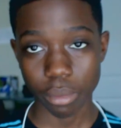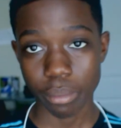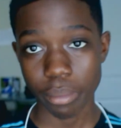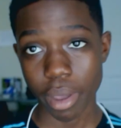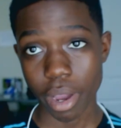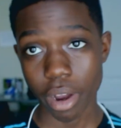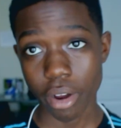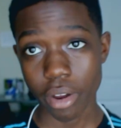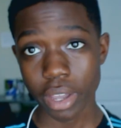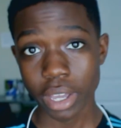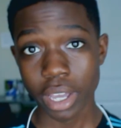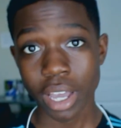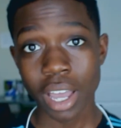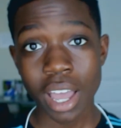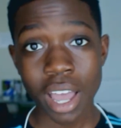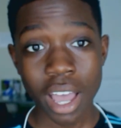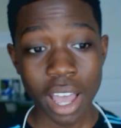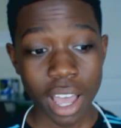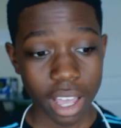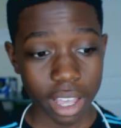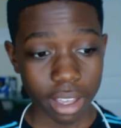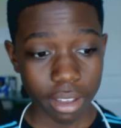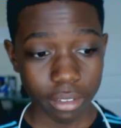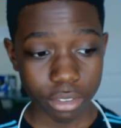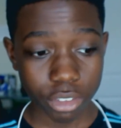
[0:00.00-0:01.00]
the bearing.
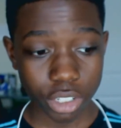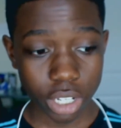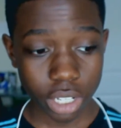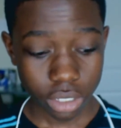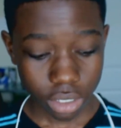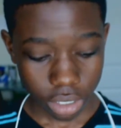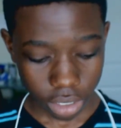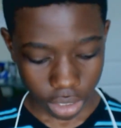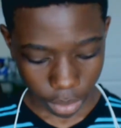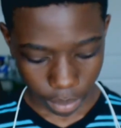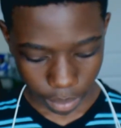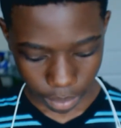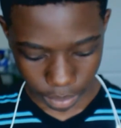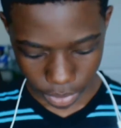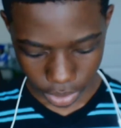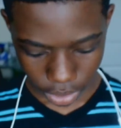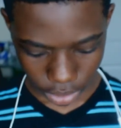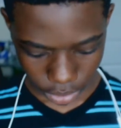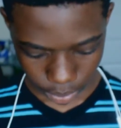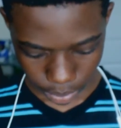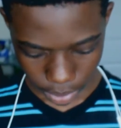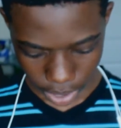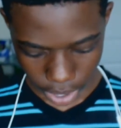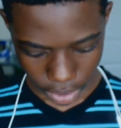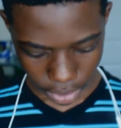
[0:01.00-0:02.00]
Changing
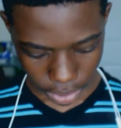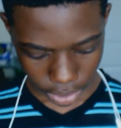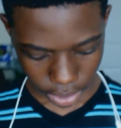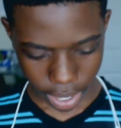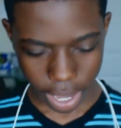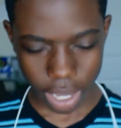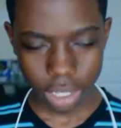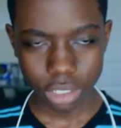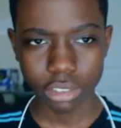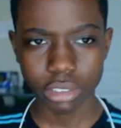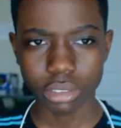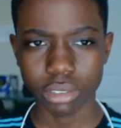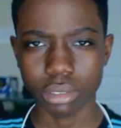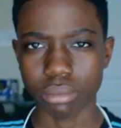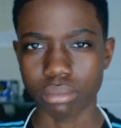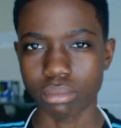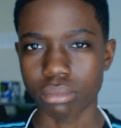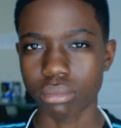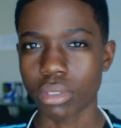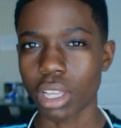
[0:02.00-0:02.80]
this bearing actually